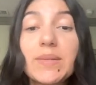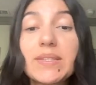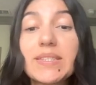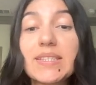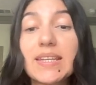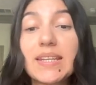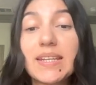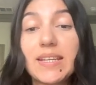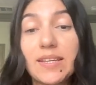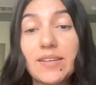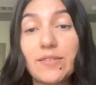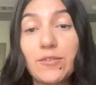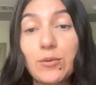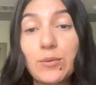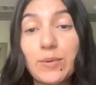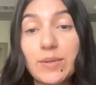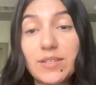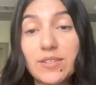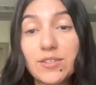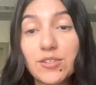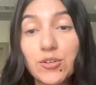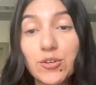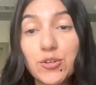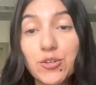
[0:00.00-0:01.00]
It's going to give you
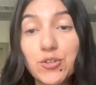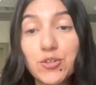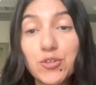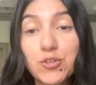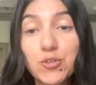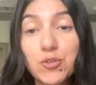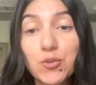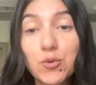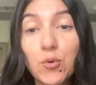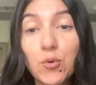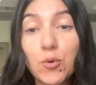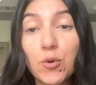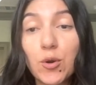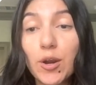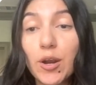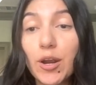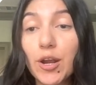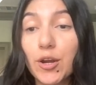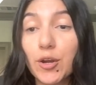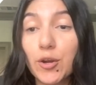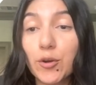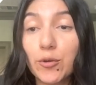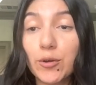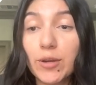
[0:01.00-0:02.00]
a search score,
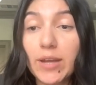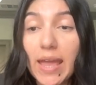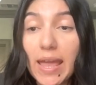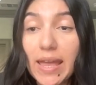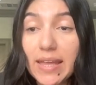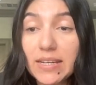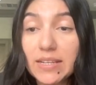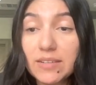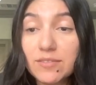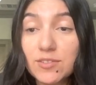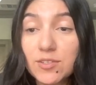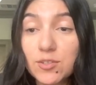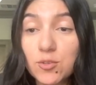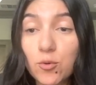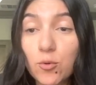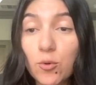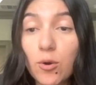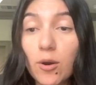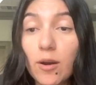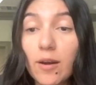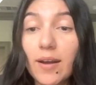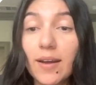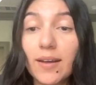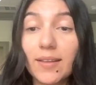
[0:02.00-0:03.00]
a creative
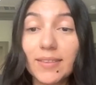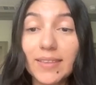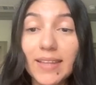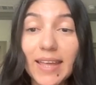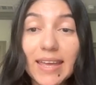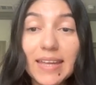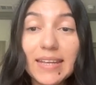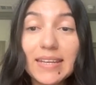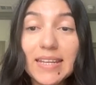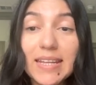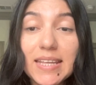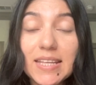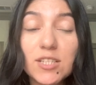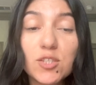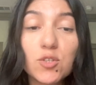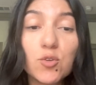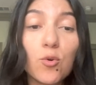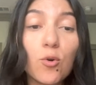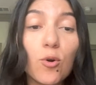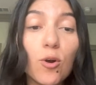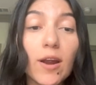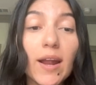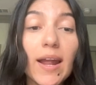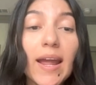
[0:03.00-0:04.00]
score, a landing
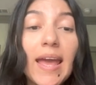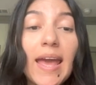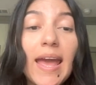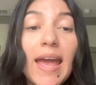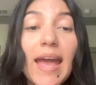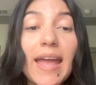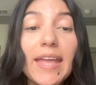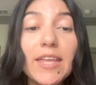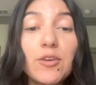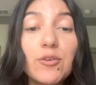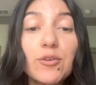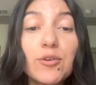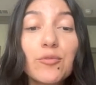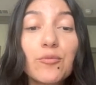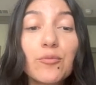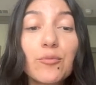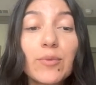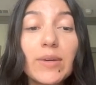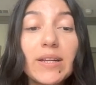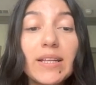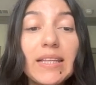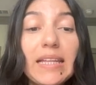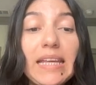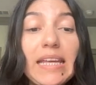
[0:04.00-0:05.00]
score, and you can
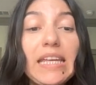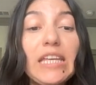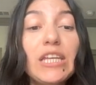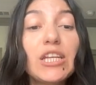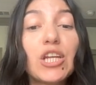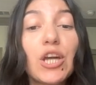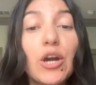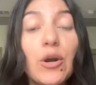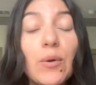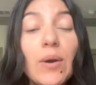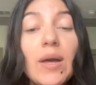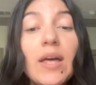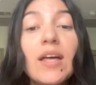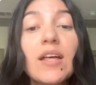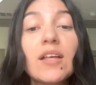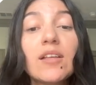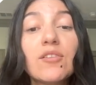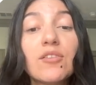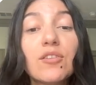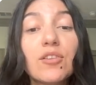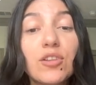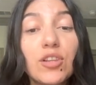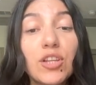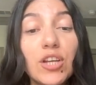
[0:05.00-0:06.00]
really, you know,
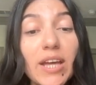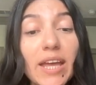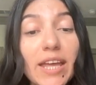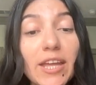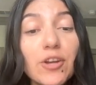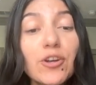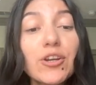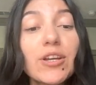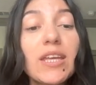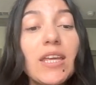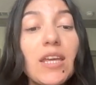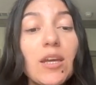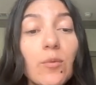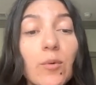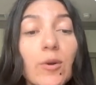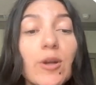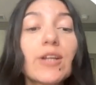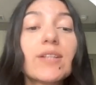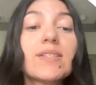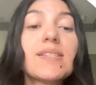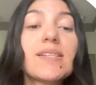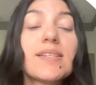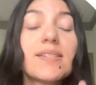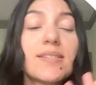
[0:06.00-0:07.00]
look at your
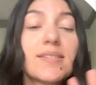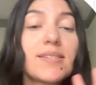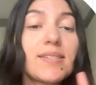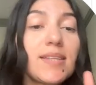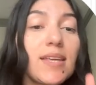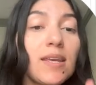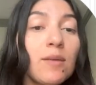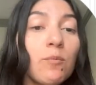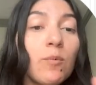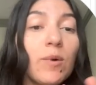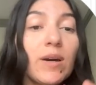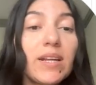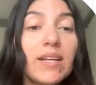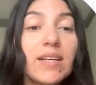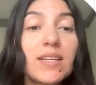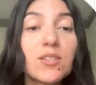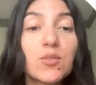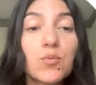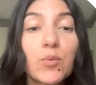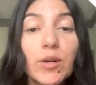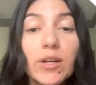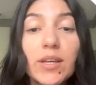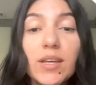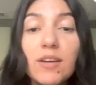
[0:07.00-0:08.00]
keywords, see what
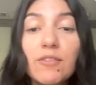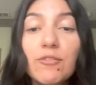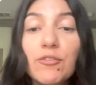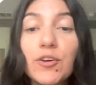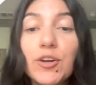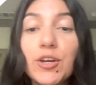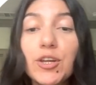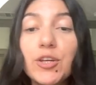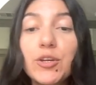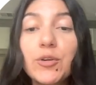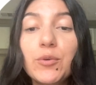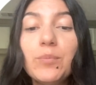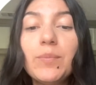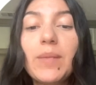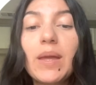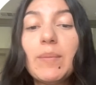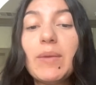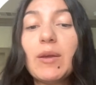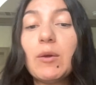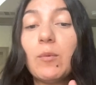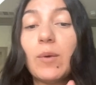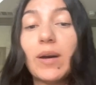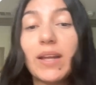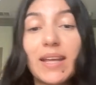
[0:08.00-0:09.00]
is working for you,
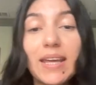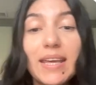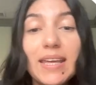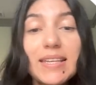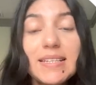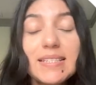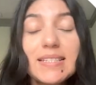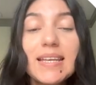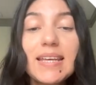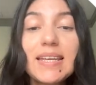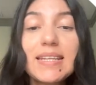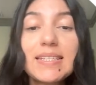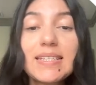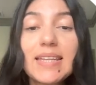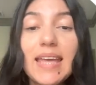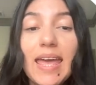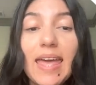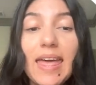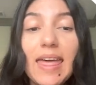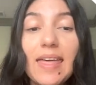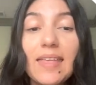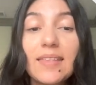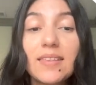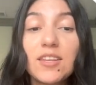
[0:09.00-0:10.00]
maybe what isn't,
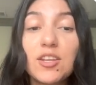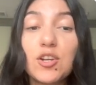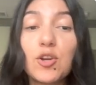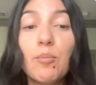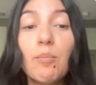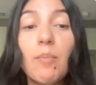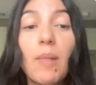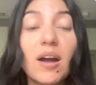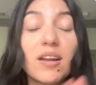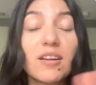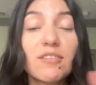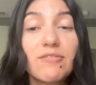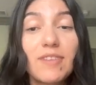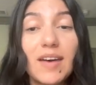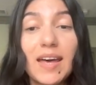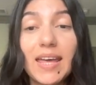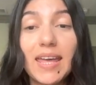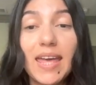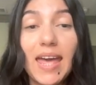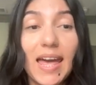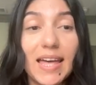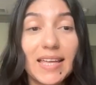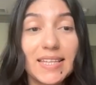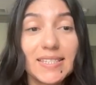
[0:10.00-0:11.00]
and, you know,
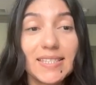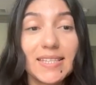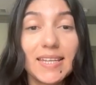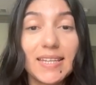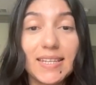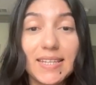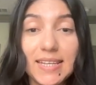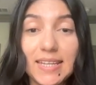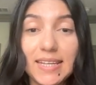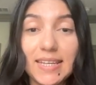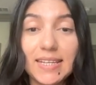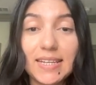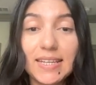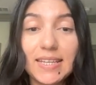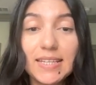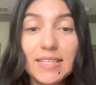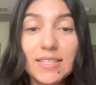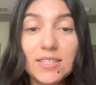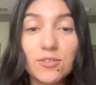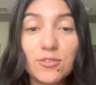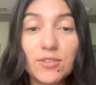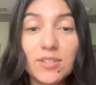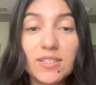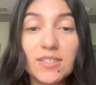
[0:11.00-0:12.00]
modify as
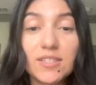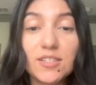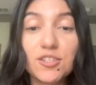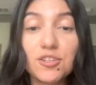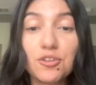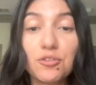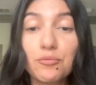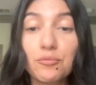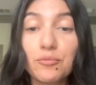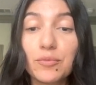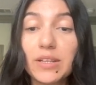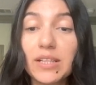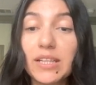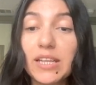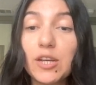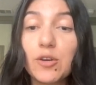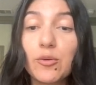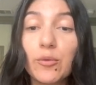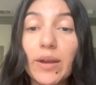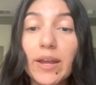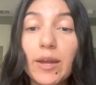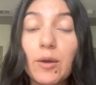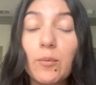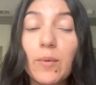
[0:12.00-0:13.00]
needed. So this is a really
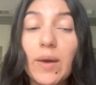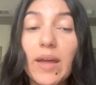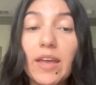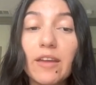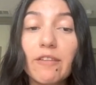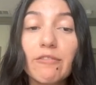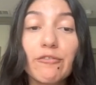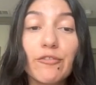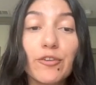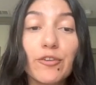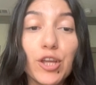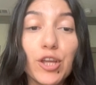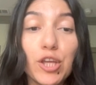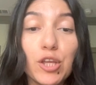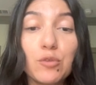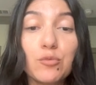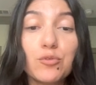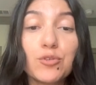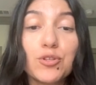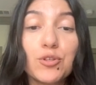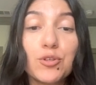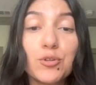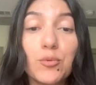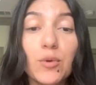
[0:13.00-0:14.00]
great way you
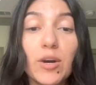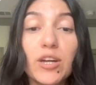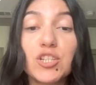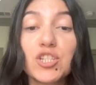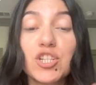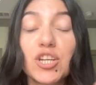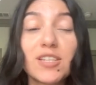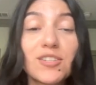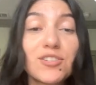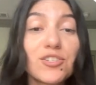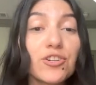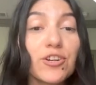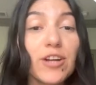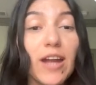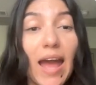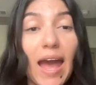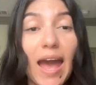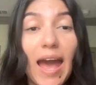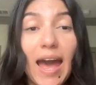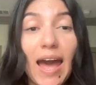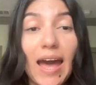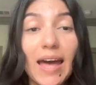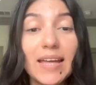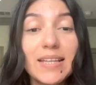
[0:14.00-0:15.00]
to adjust your
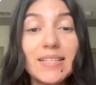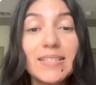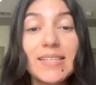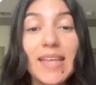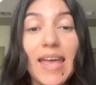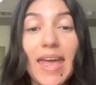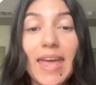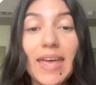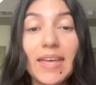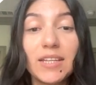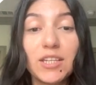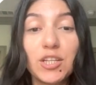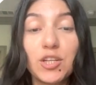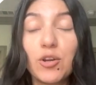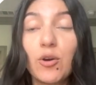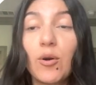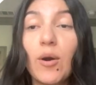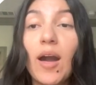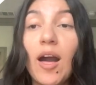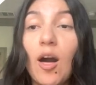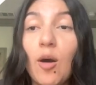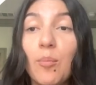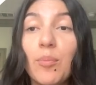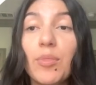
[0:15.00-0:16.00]
ads and, you know,
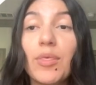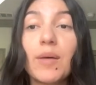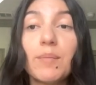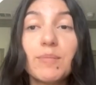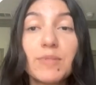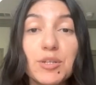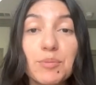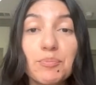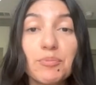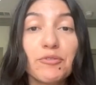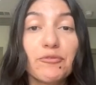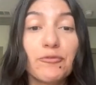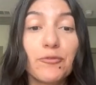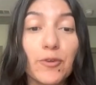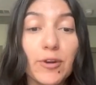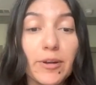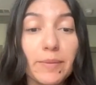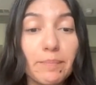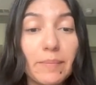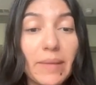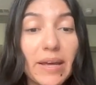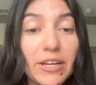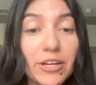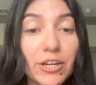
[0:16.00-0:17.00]
help them to
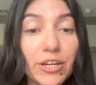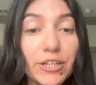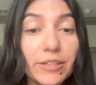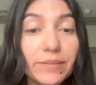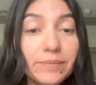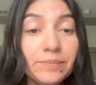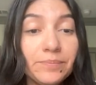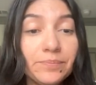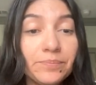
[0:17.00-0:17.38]
perform better.